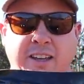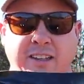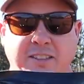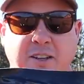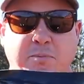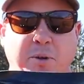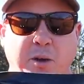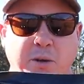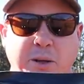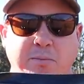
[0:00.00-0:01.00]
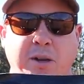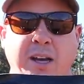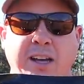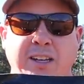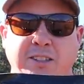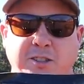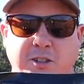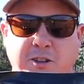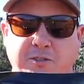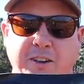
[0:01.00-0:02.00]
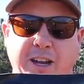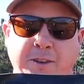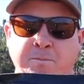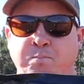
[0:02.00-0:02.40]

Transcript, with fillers: this ammonium sulfate.